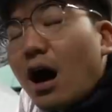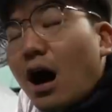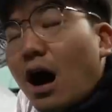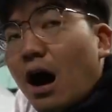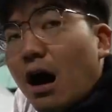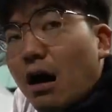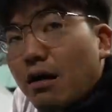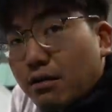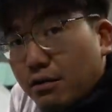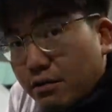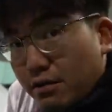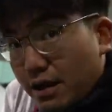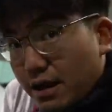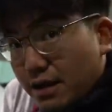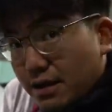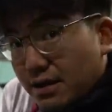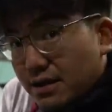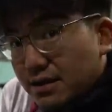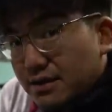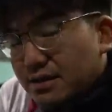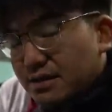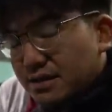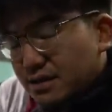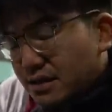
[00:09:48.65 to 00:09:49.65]
uh, crank
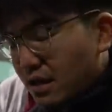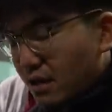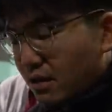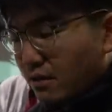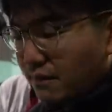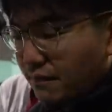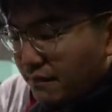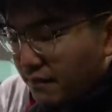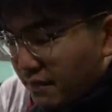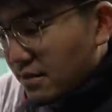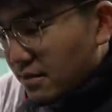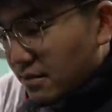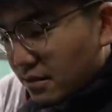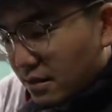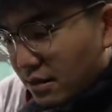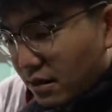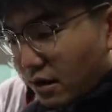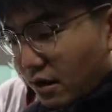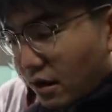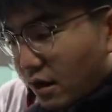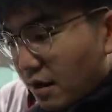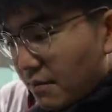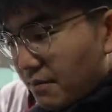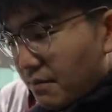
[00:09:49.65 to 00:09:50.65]
itself, the
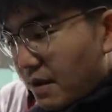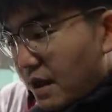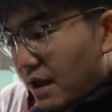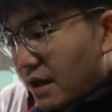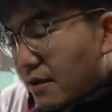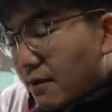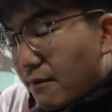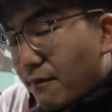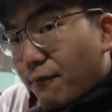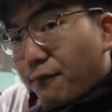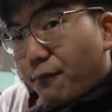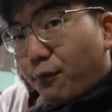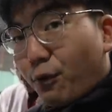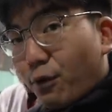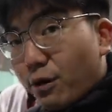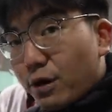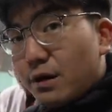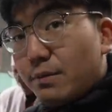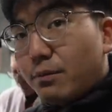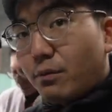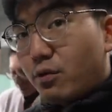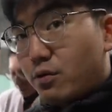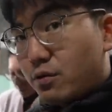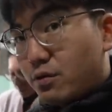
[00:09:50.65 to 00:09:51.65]
car made
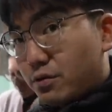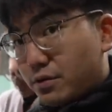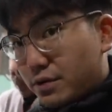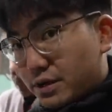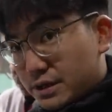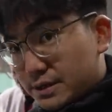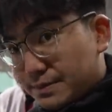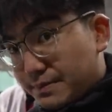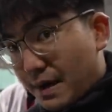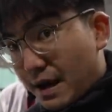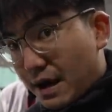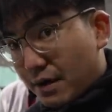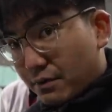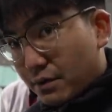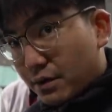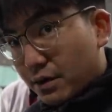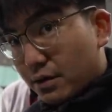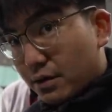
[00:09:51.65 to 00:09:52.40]
40 more horsepower.